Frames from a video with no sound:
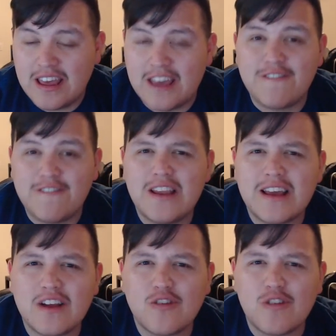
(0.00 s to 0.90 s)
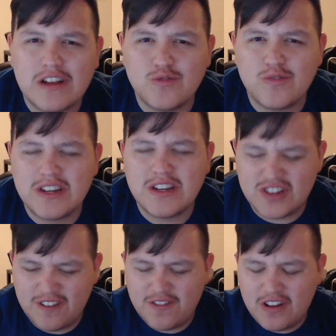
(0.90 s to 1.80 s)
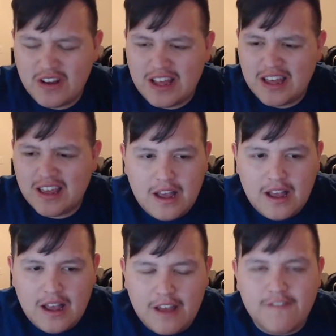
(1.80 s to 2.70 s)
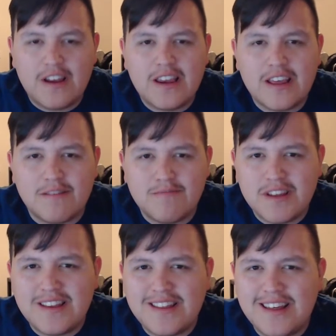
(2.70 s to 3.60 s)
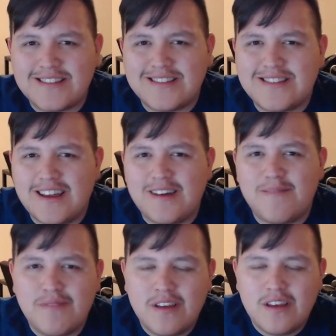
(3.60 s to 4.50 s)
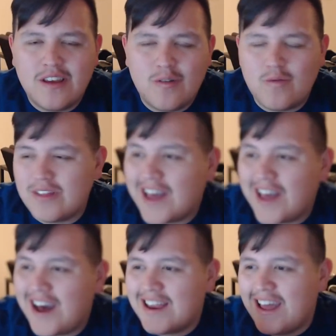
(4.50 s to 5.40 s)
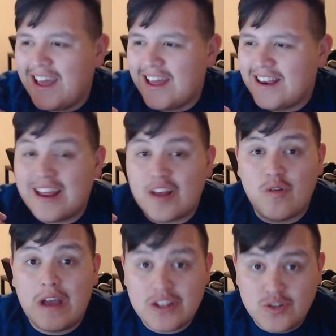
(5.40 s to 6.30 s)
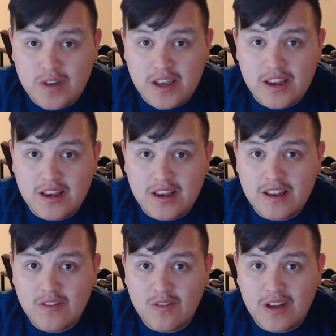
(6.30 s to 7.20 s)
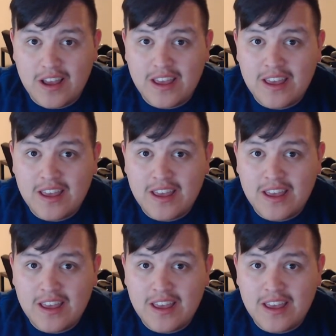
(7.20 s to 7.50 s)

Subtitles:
It felt like a graduation. It felt like I finally completed that step with God and graduated, right?